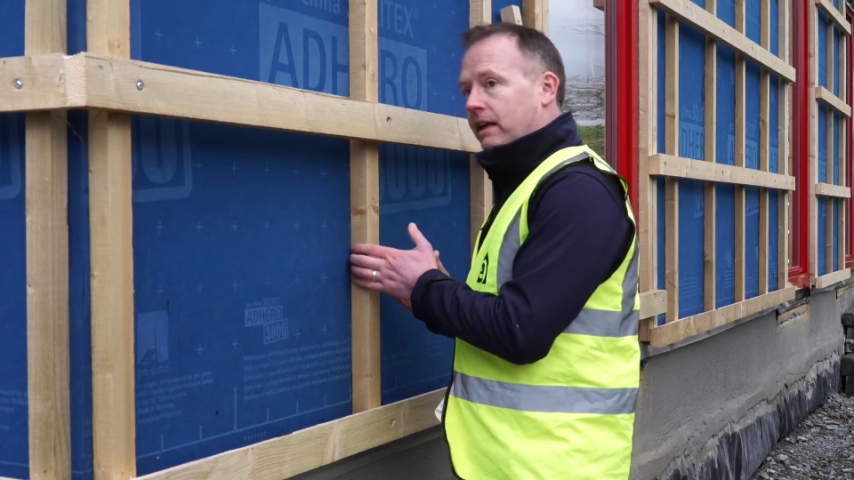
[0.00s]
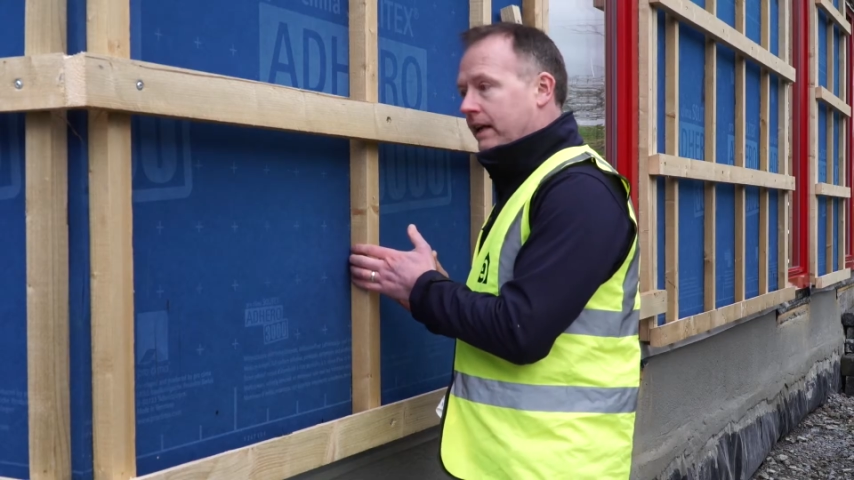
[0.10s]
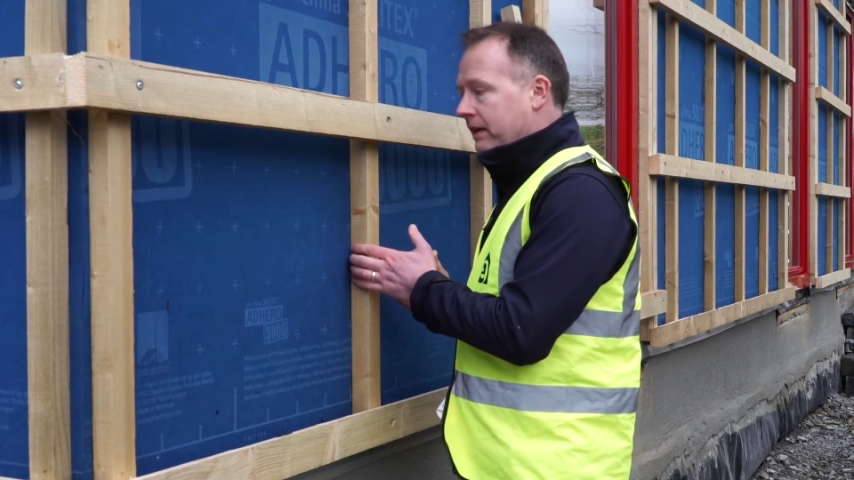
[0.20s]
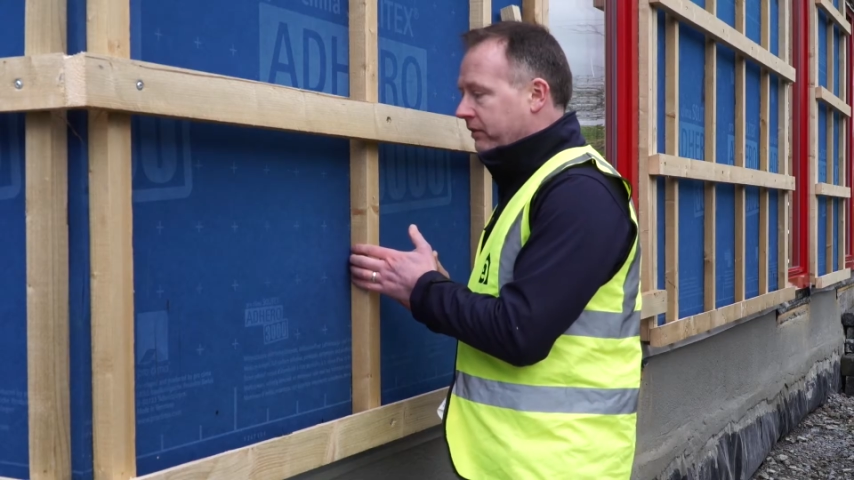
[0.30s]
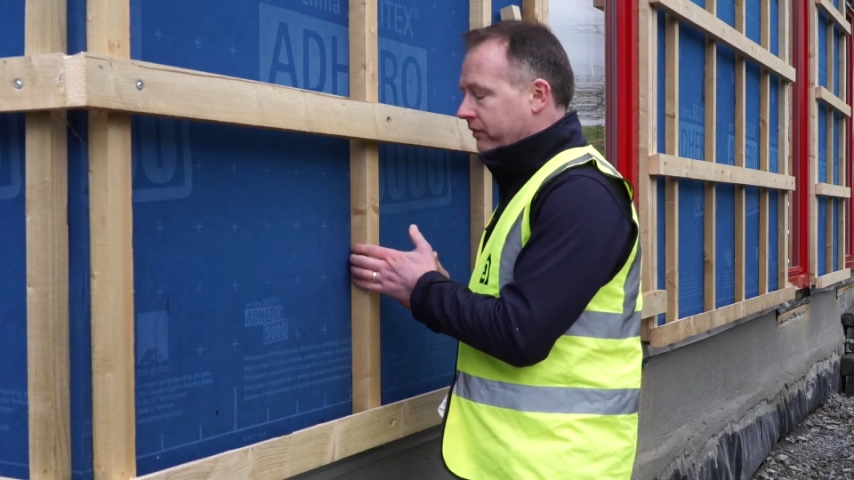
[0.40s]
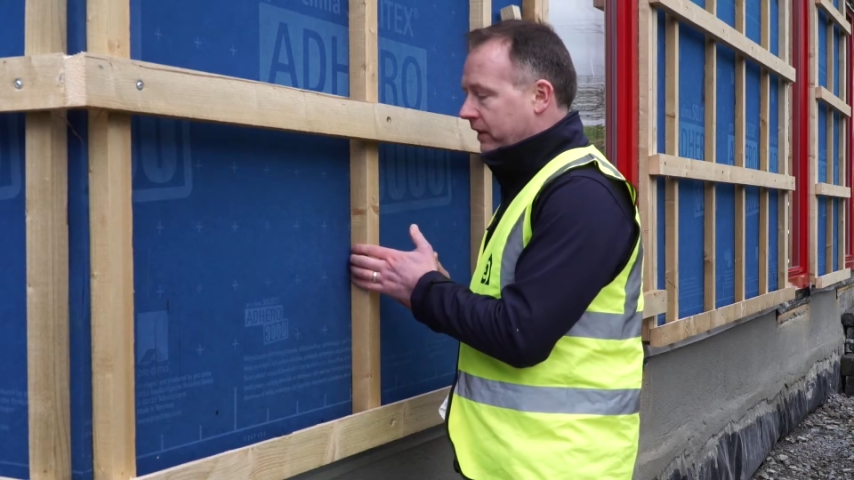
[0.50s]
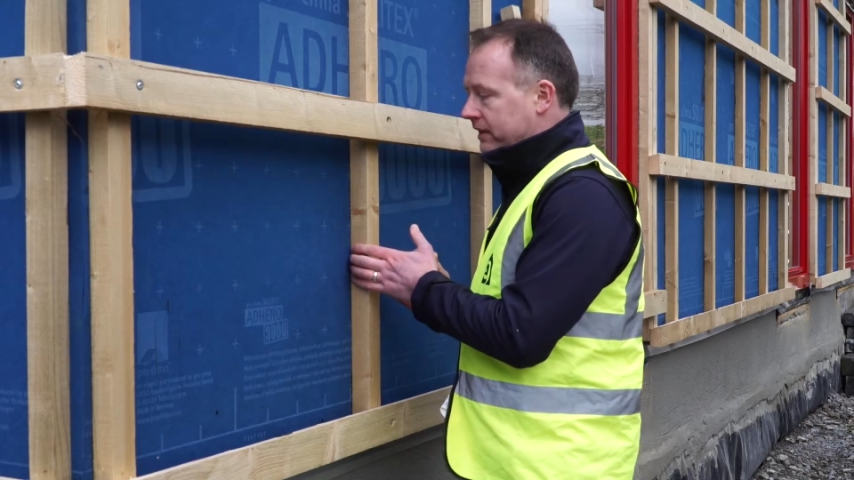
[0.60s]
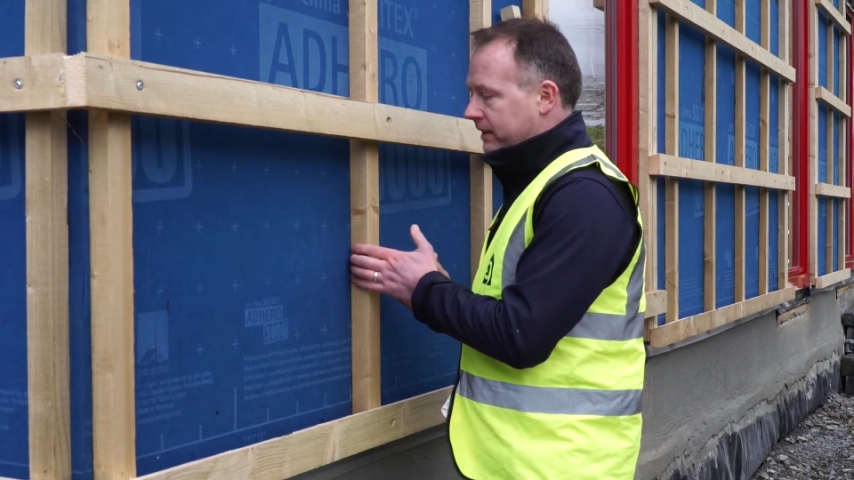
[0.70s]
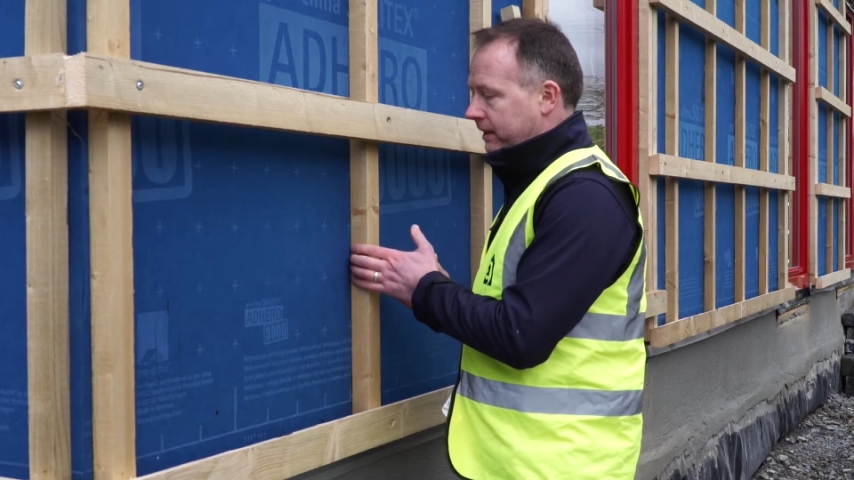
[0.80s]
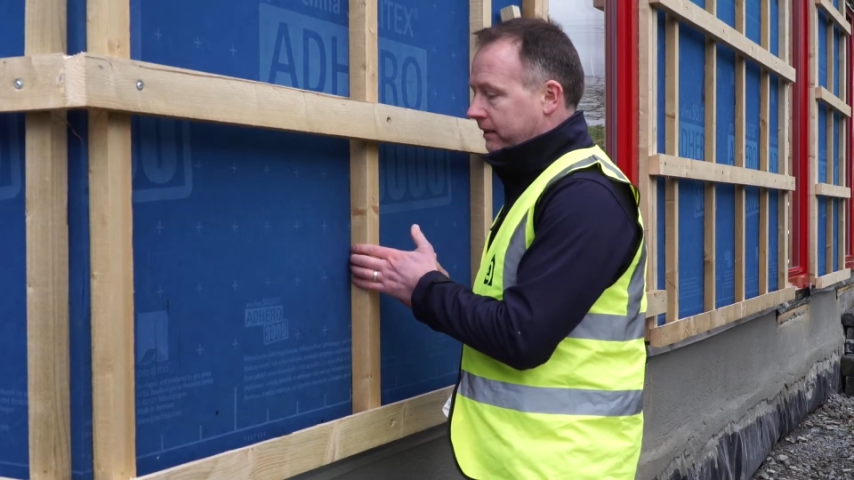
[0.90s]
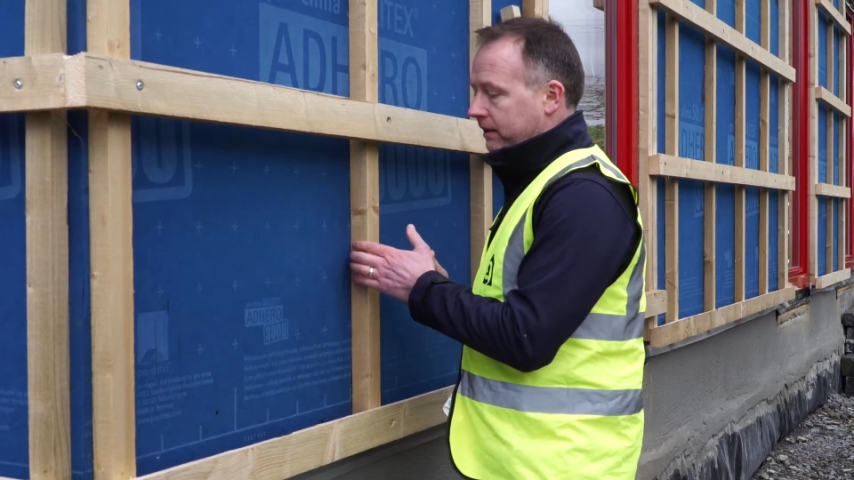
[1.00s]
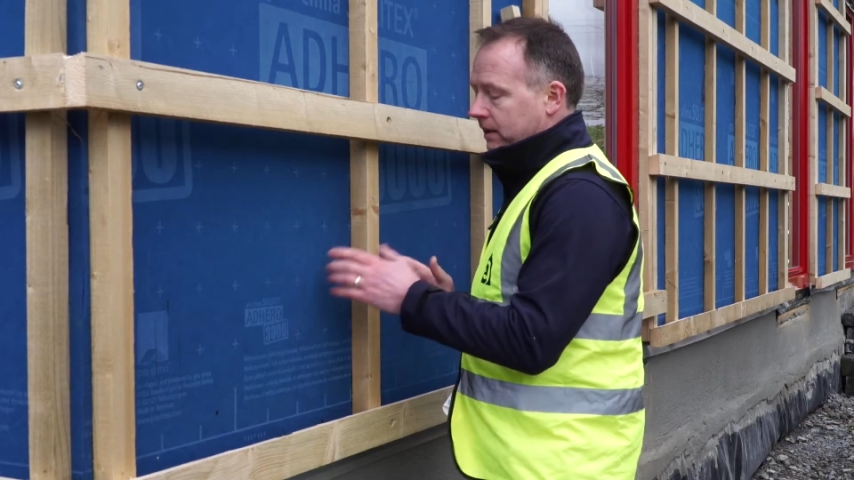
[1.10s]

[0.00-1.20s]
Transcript: at every fixing.